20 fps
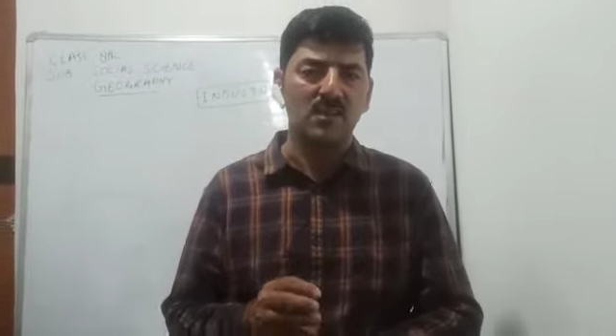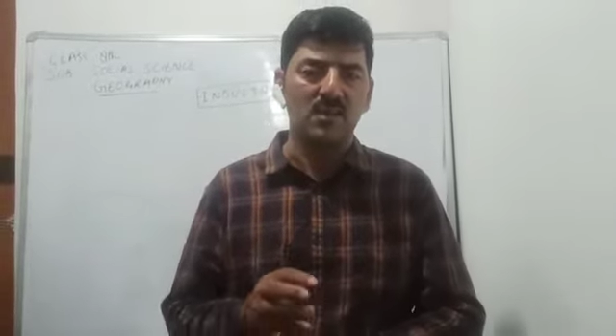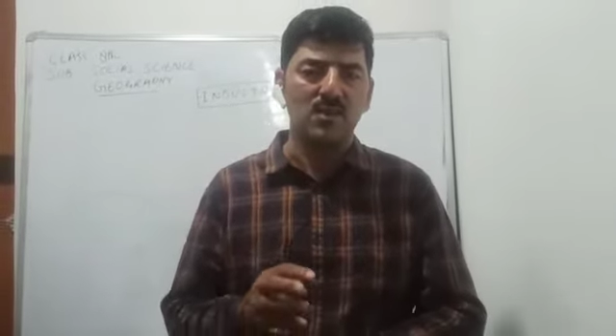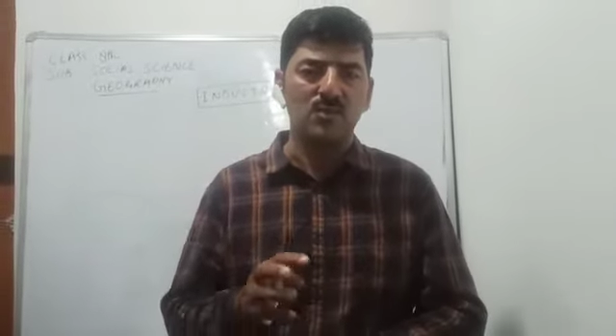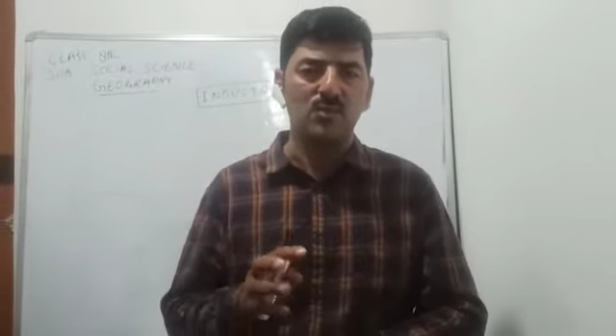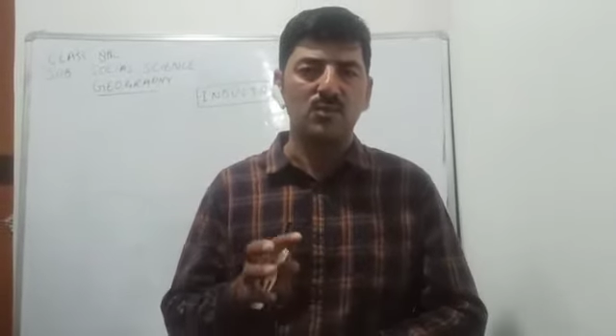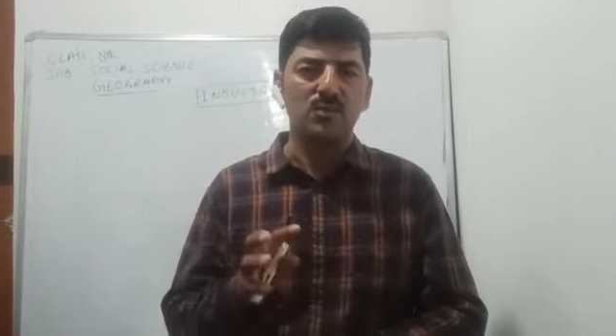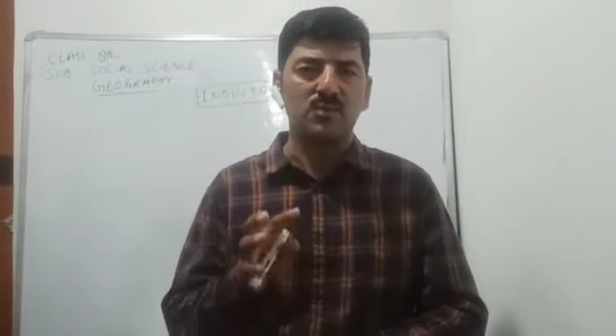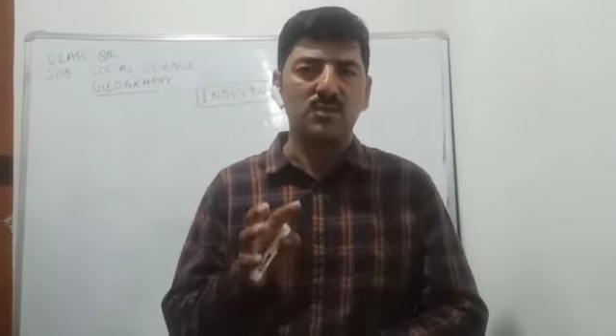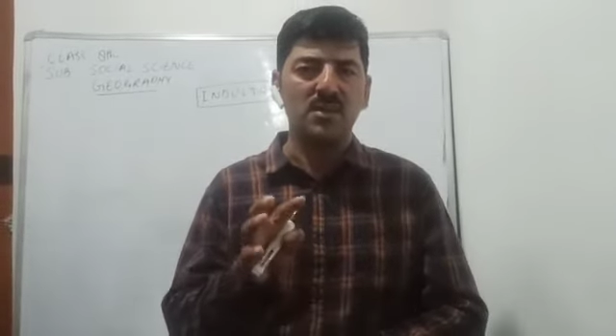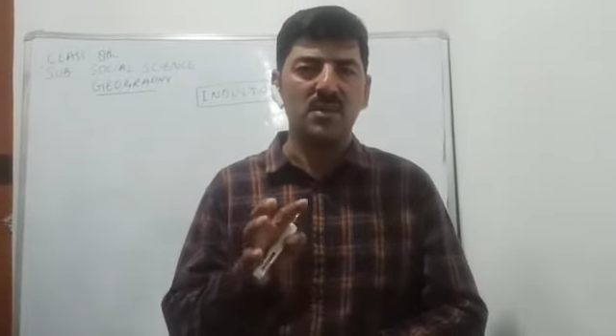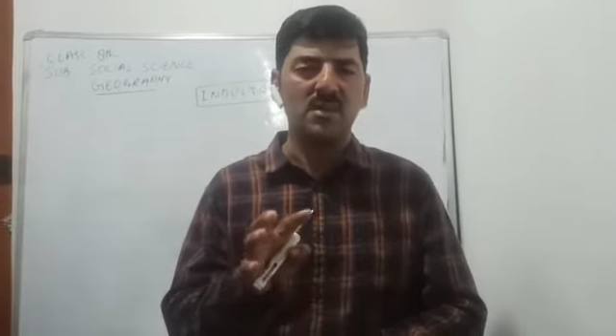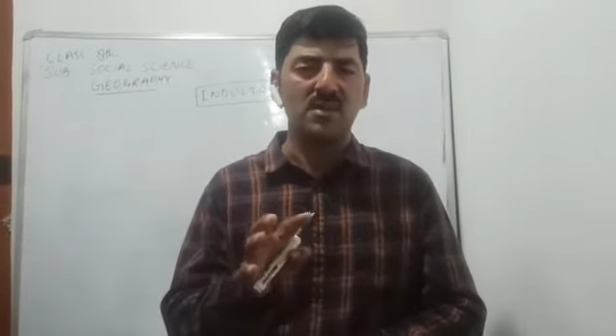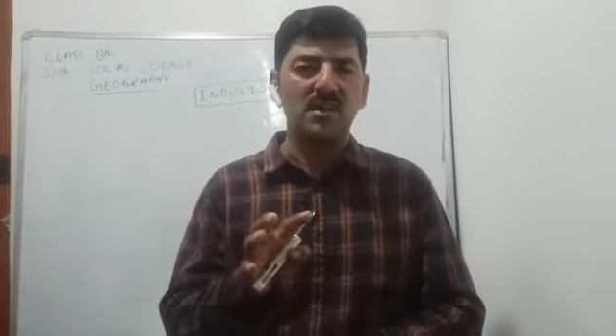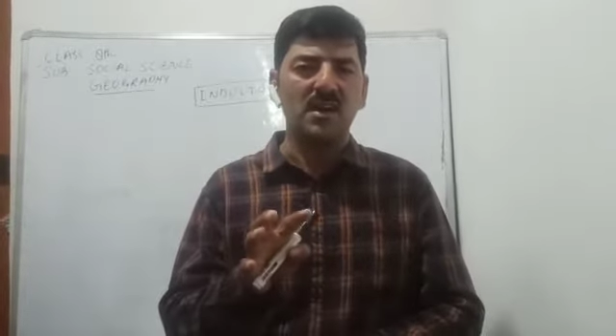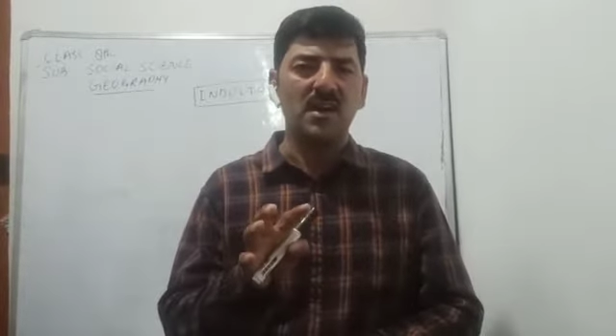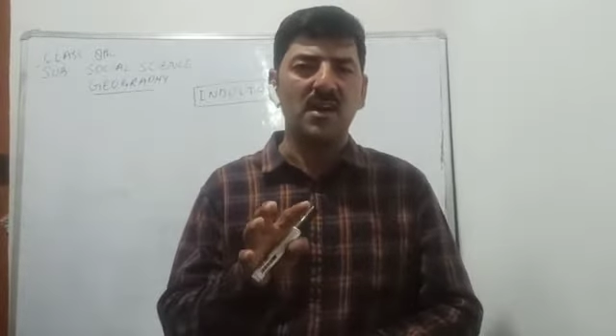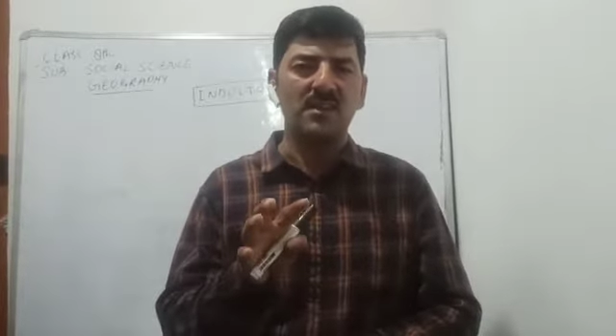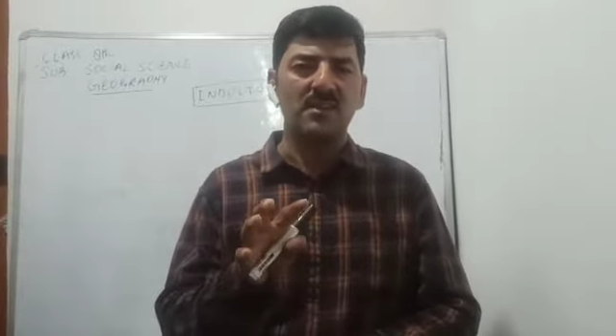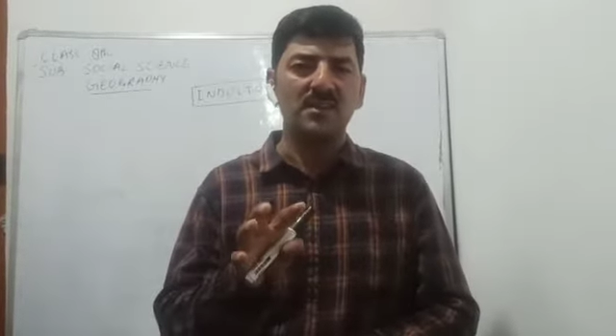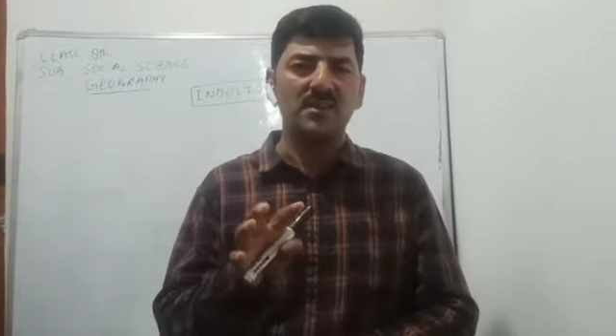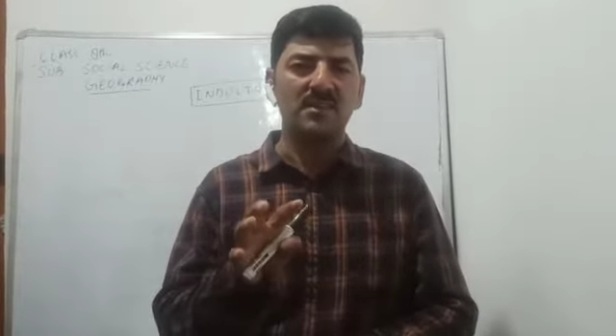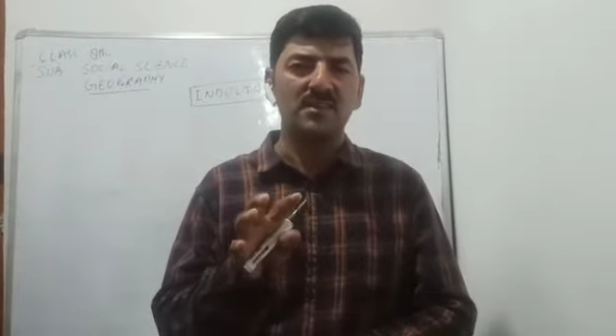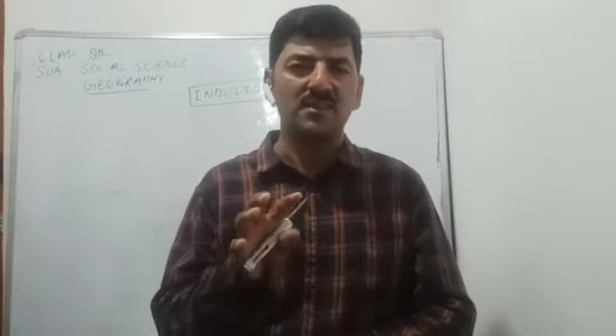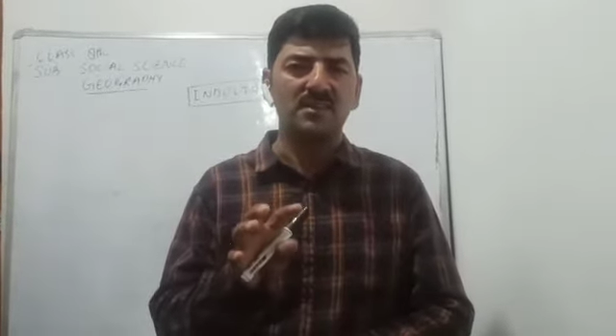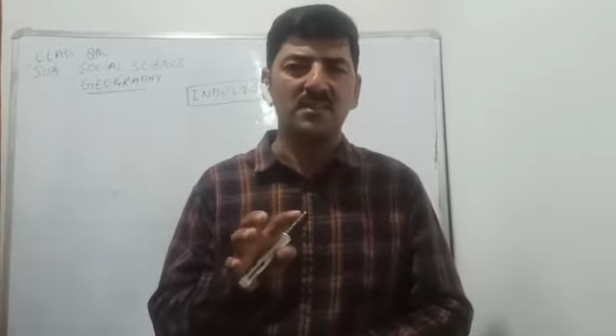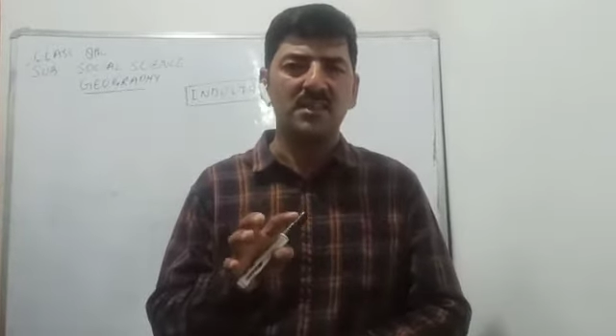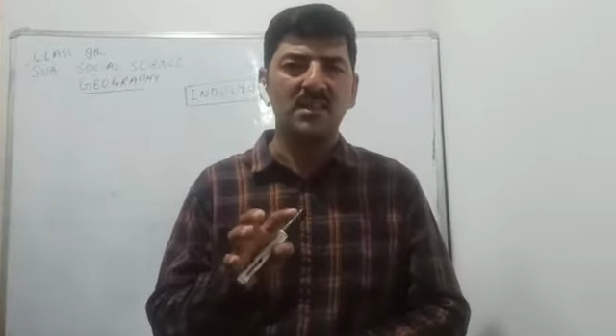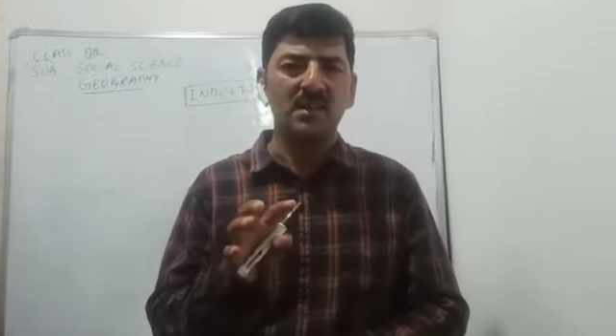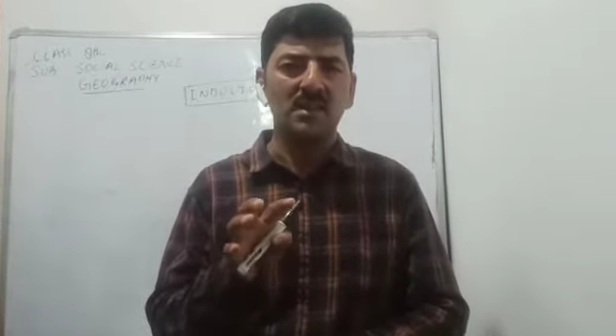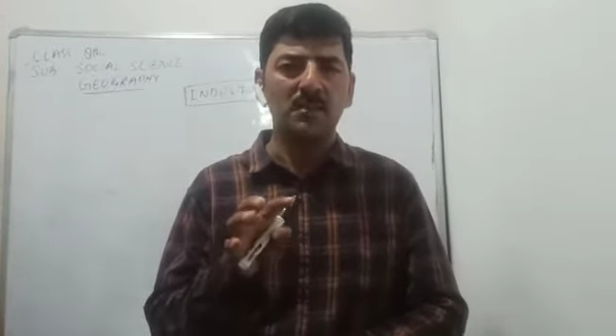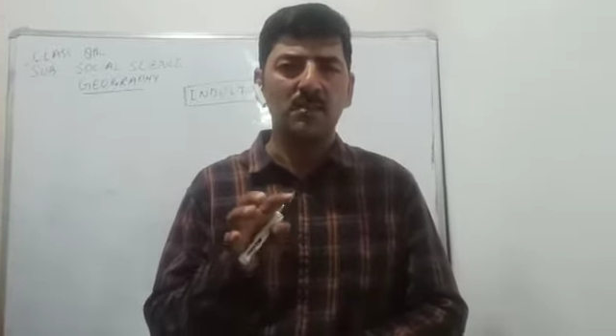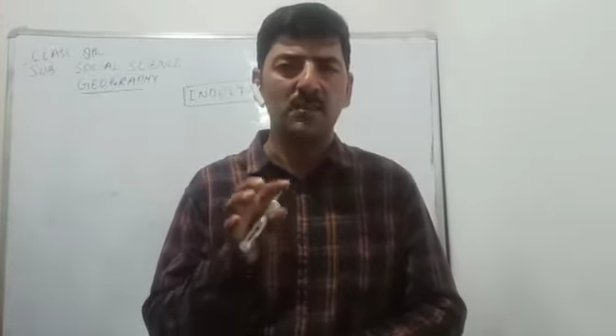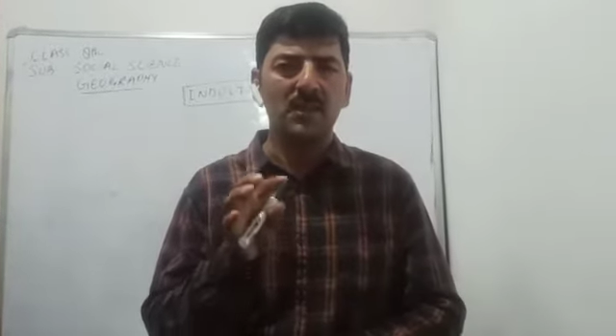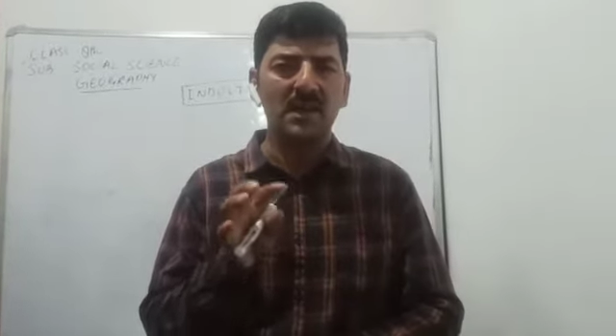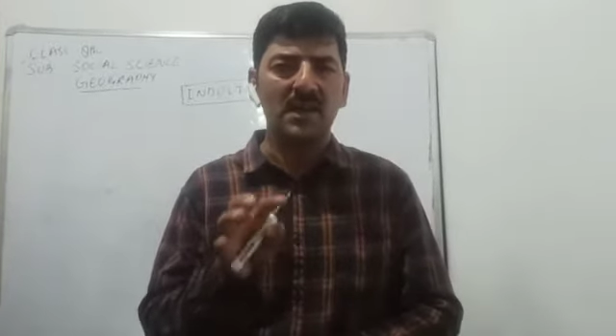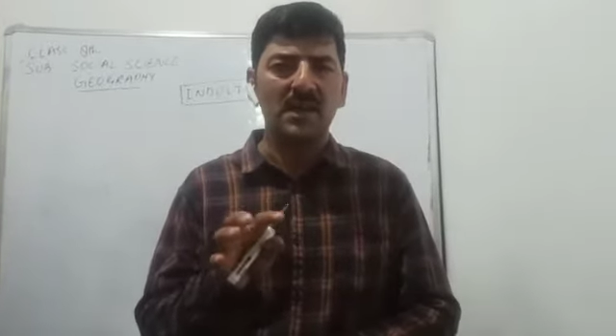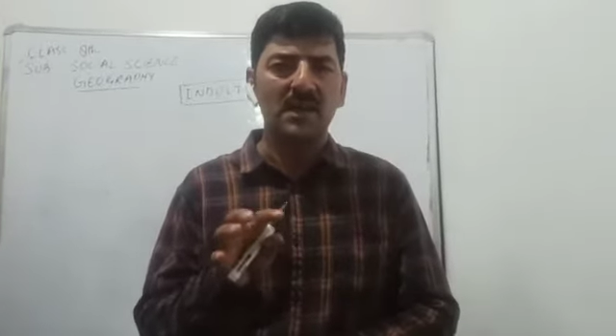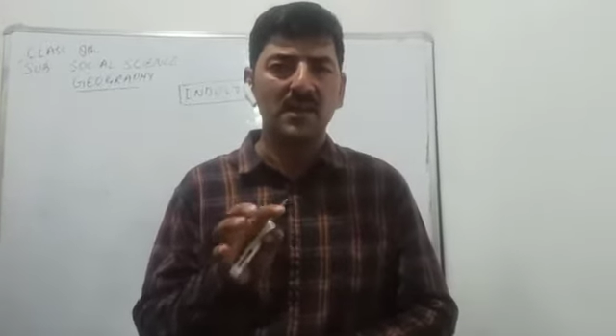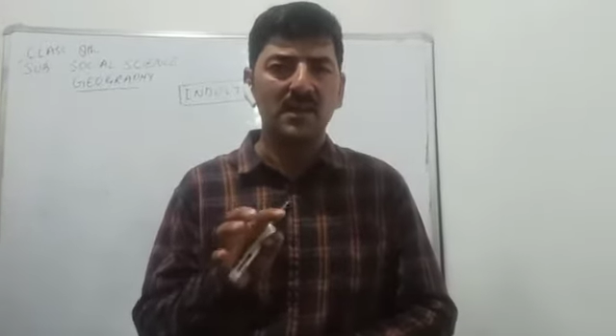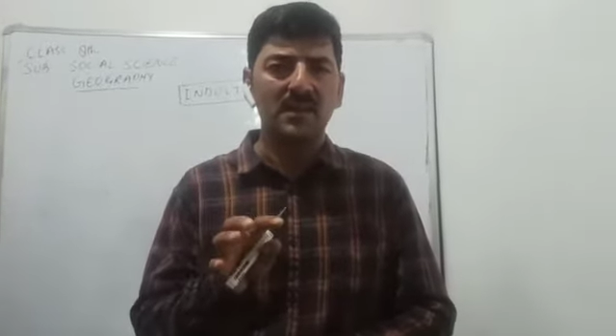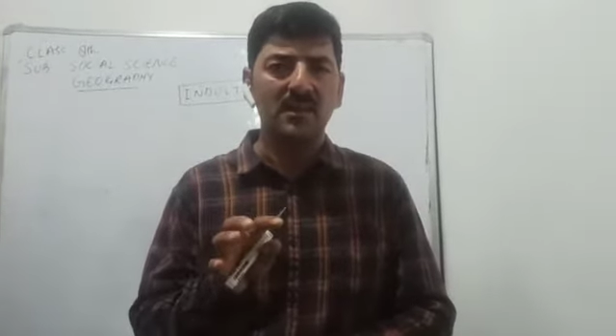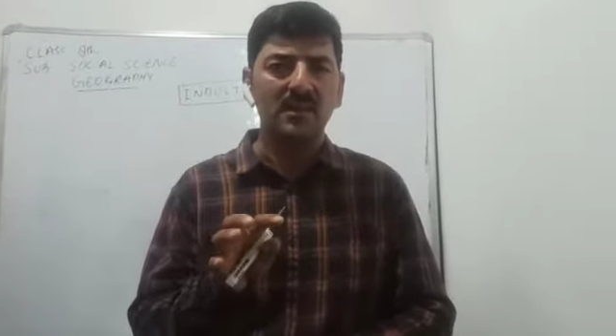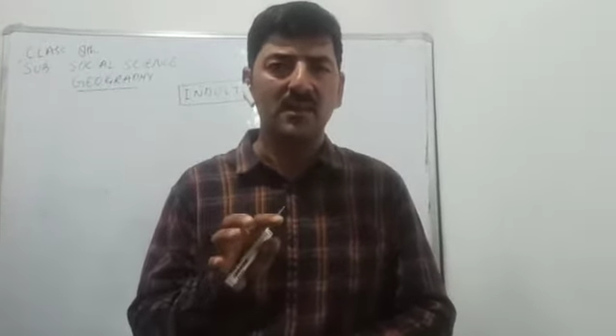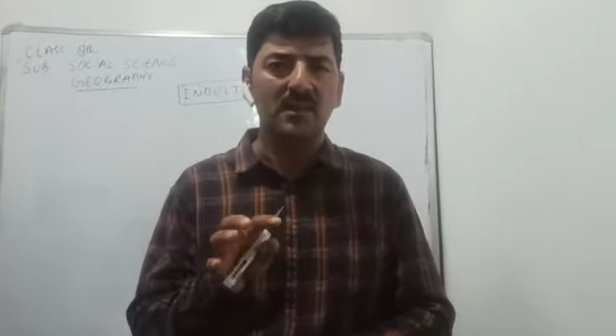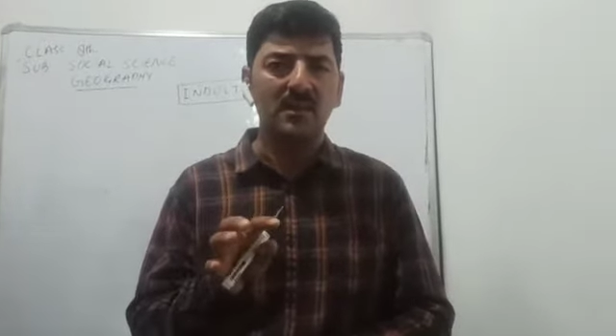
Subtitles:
So these are the three main